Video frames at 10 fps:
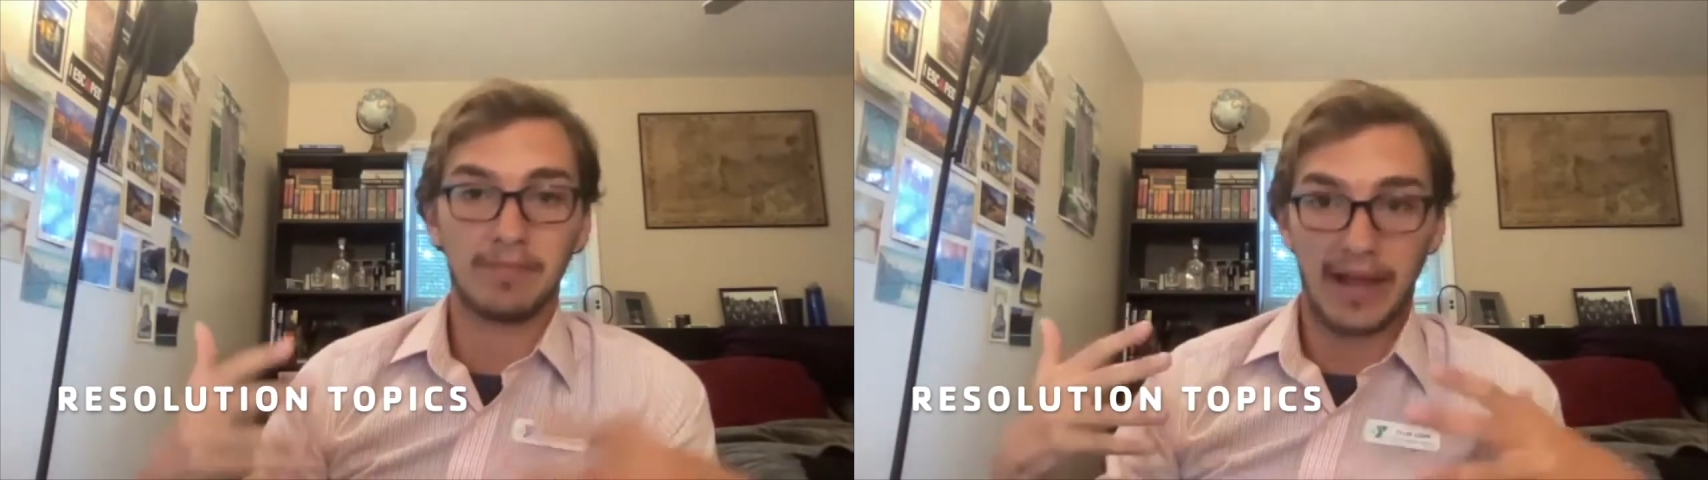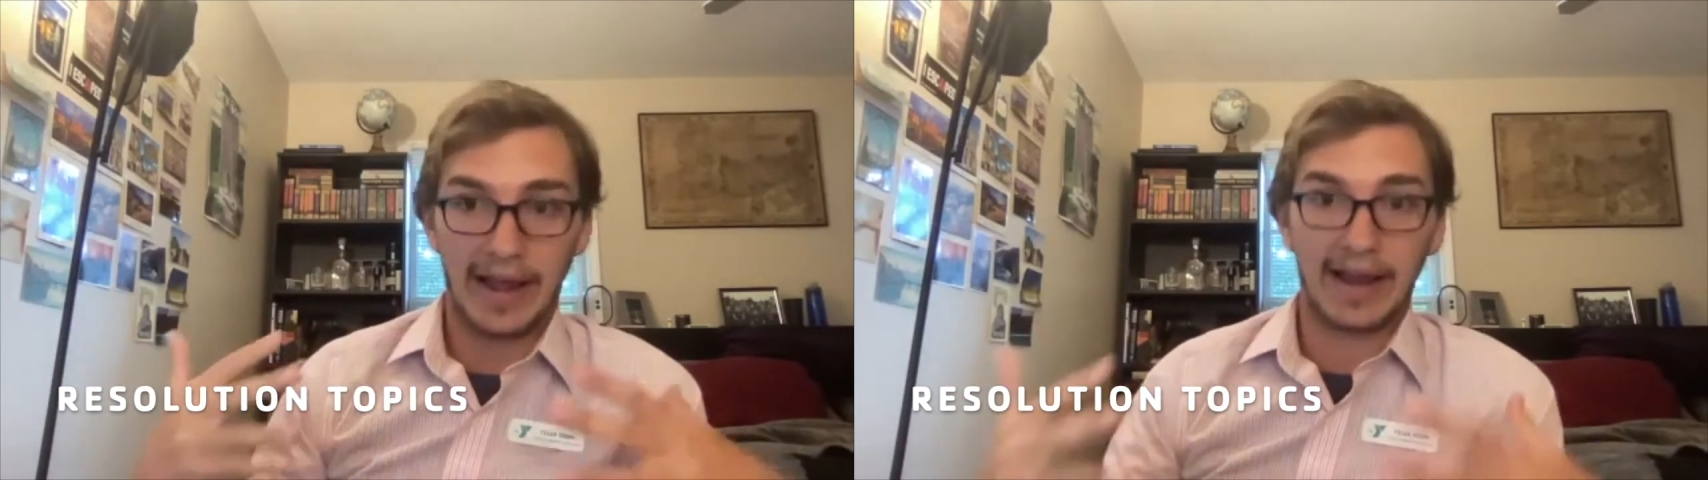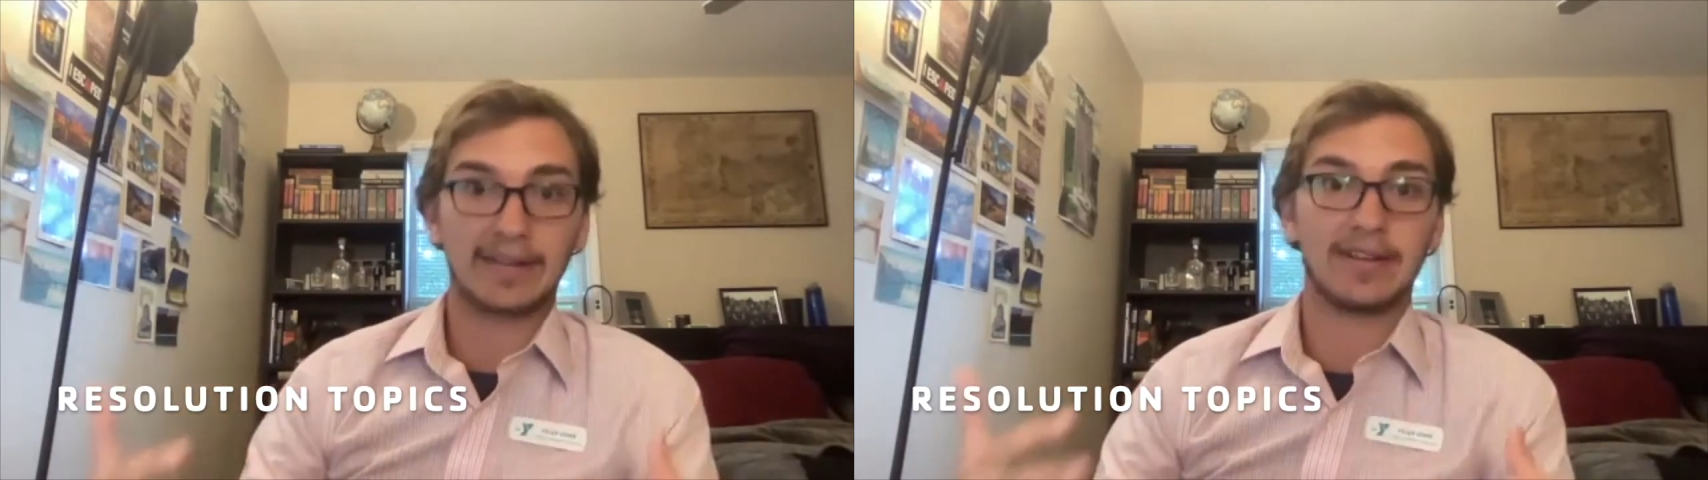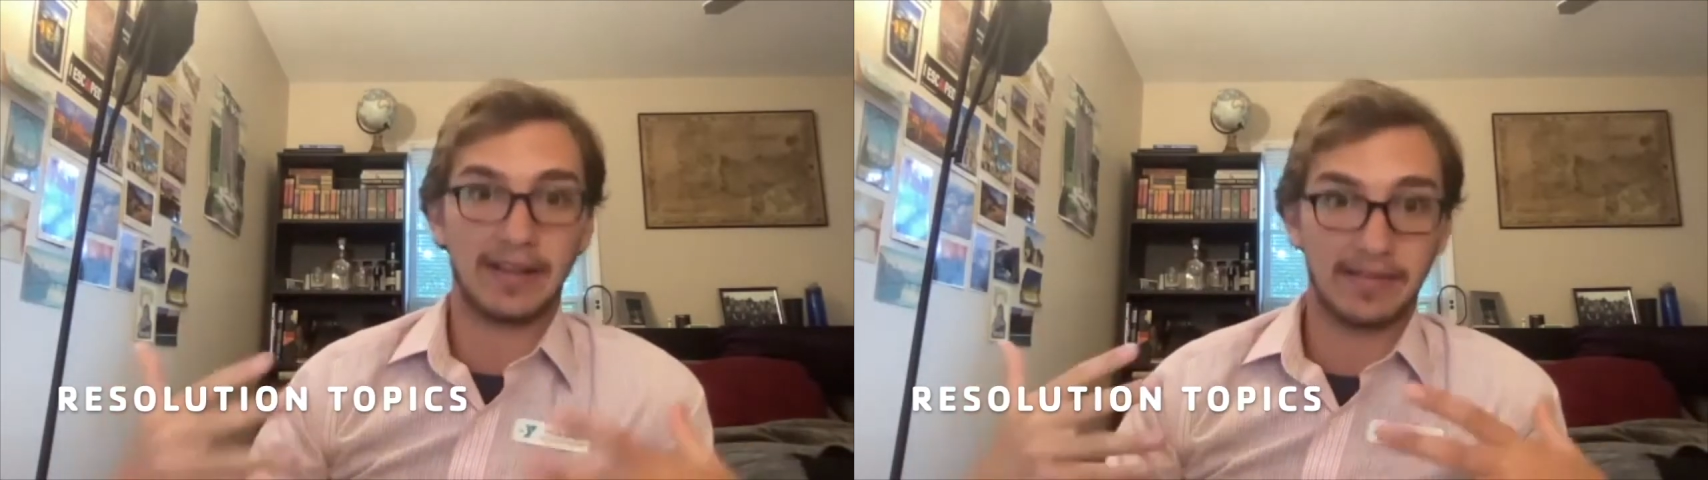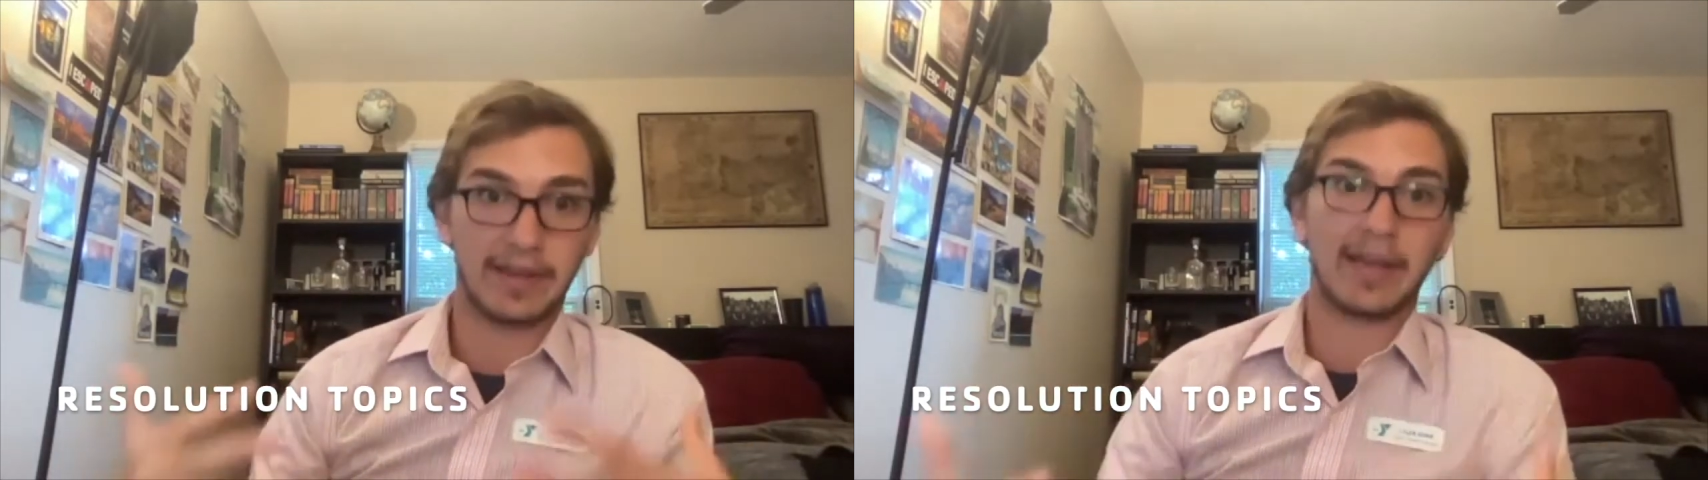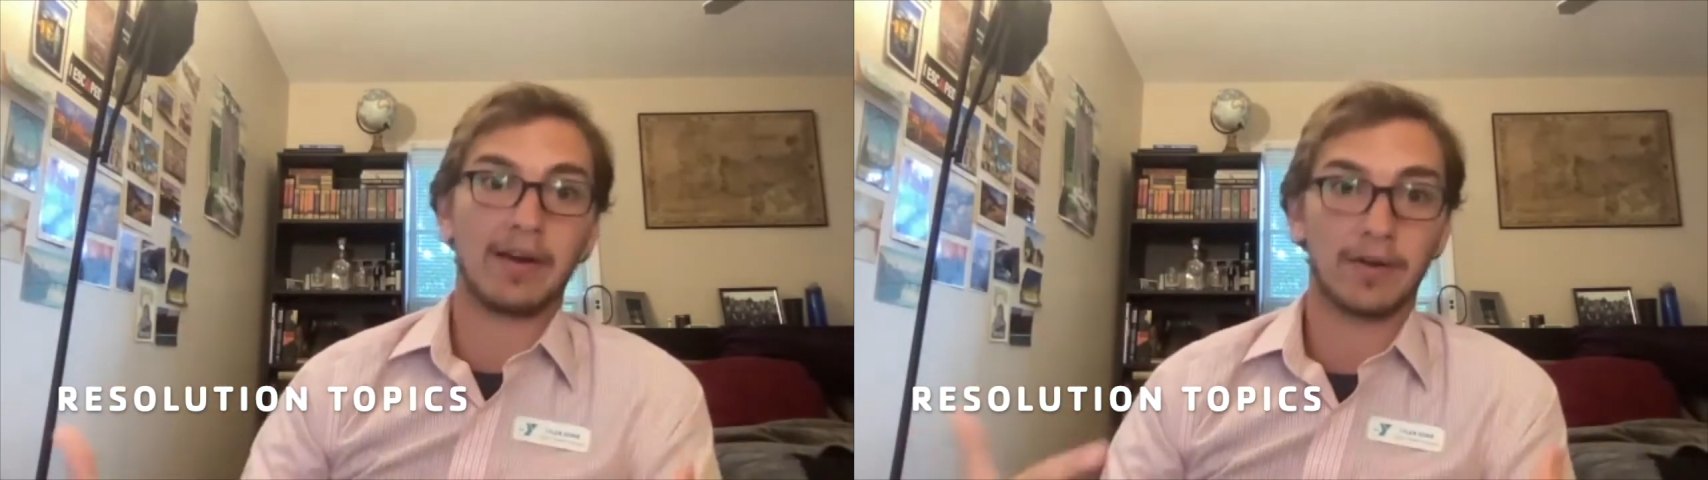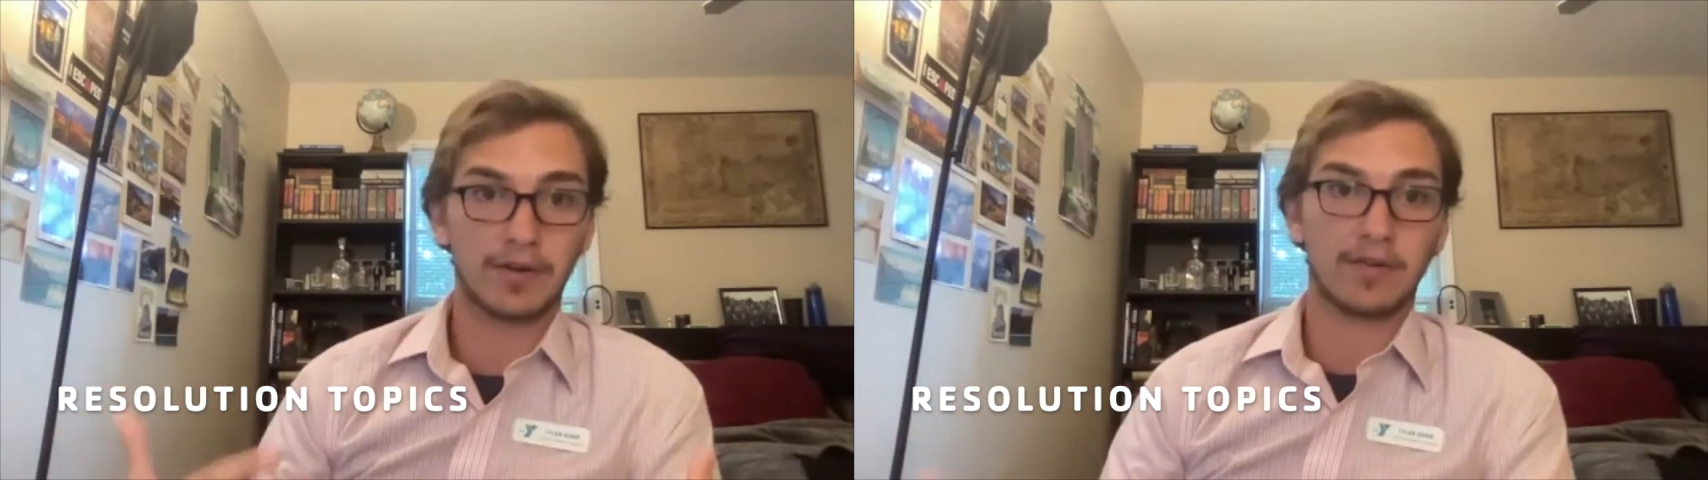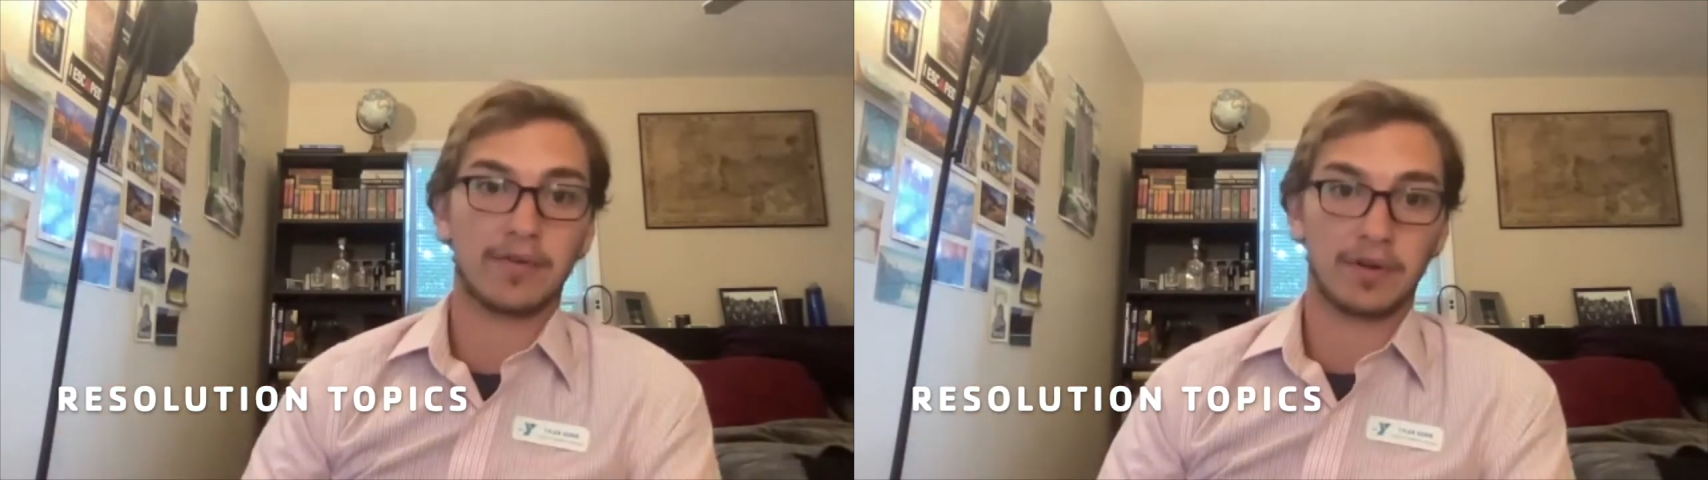act in the
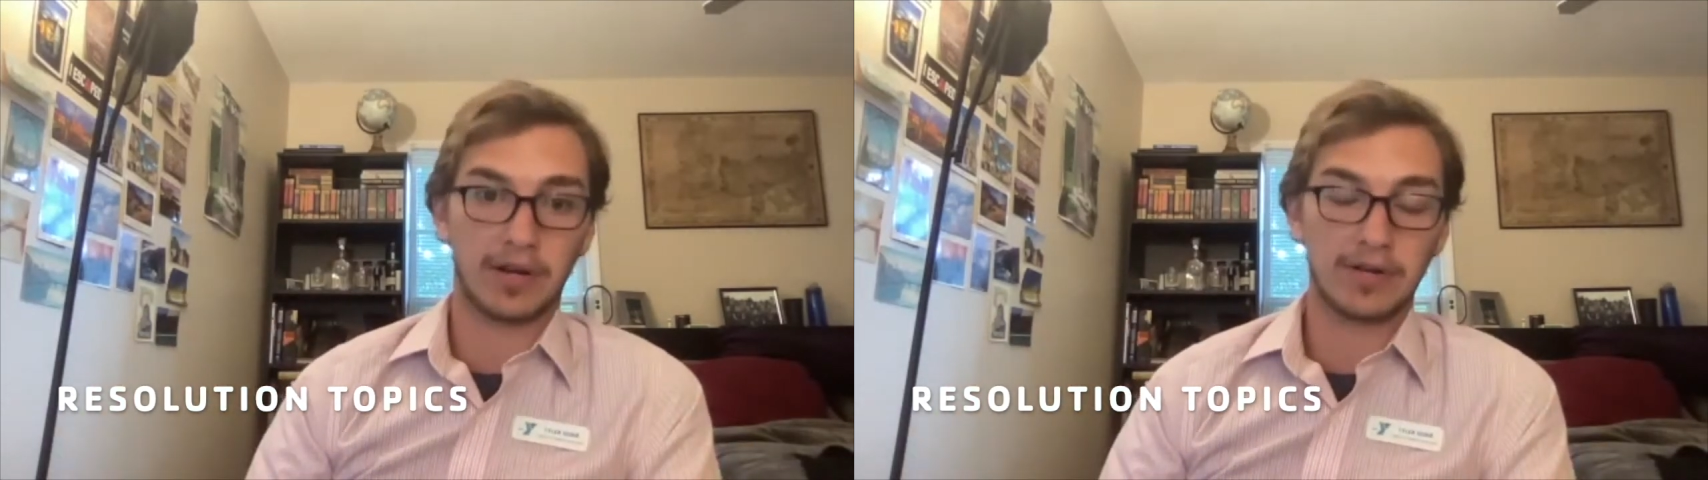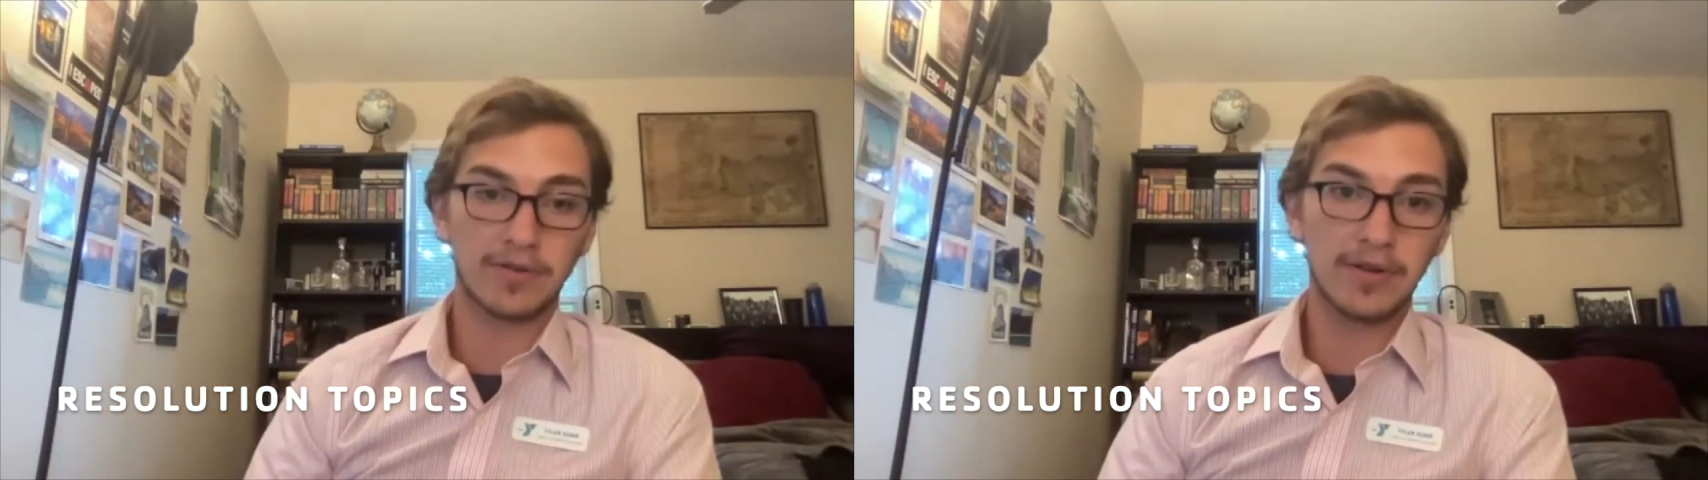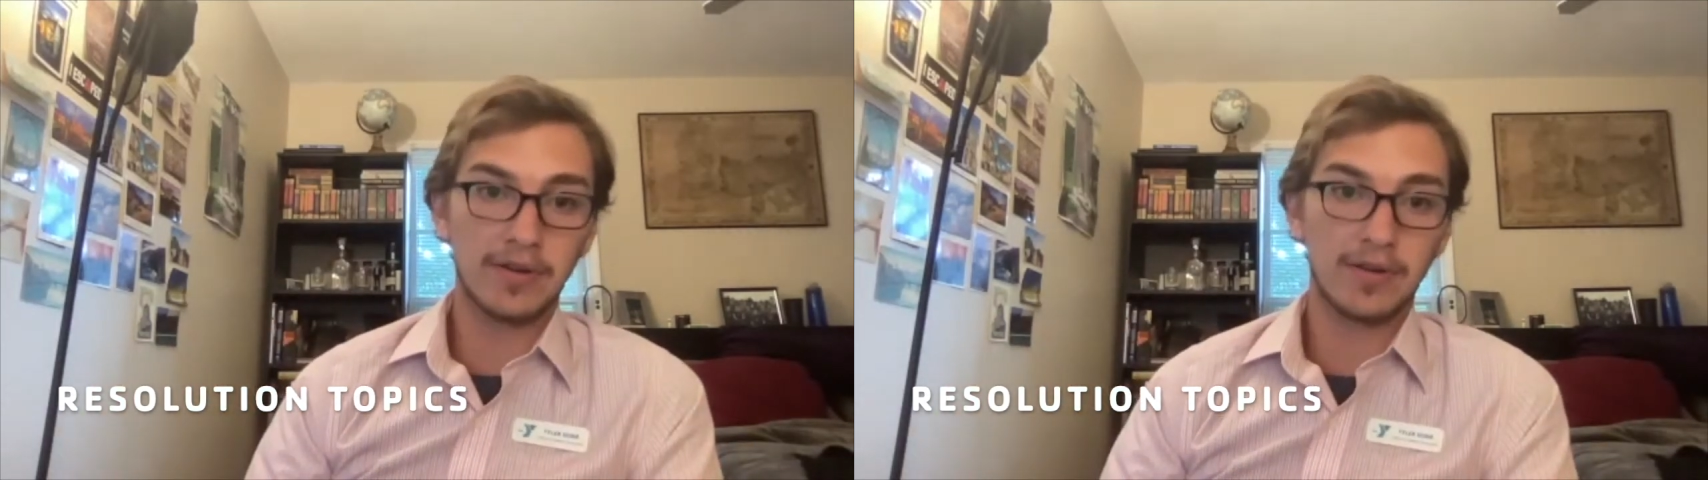character of their country.